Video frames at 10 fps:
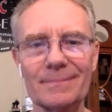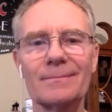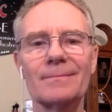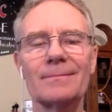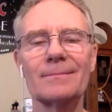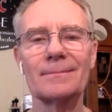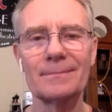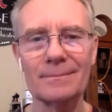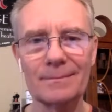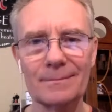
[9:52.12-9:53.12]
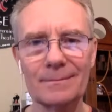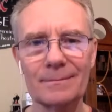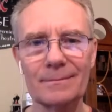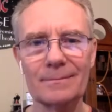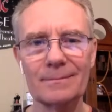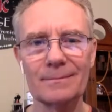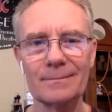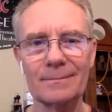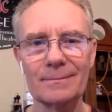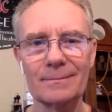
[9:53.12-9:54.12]

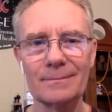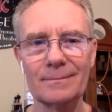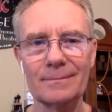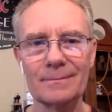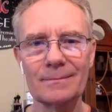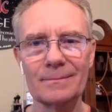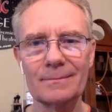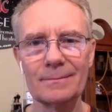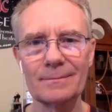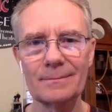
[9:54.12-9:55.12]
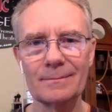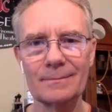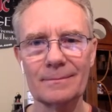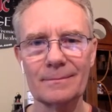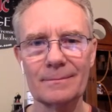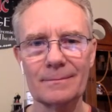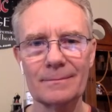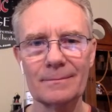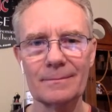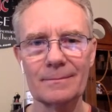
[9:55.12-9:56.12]

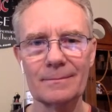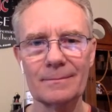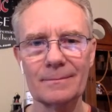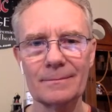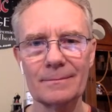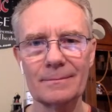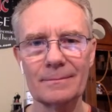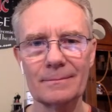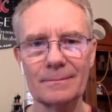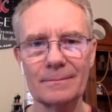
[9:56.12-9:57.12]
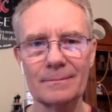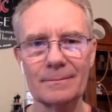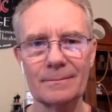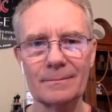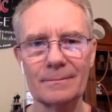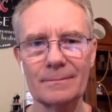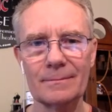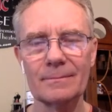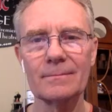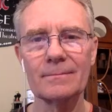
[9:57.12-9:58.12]

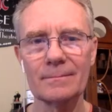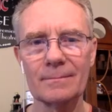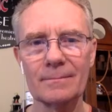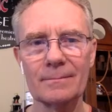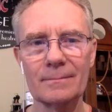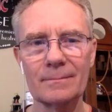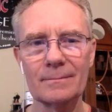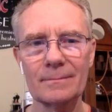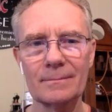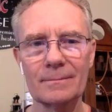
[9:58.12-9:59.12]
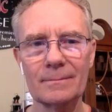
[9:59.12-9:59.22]
This person isn't speaking.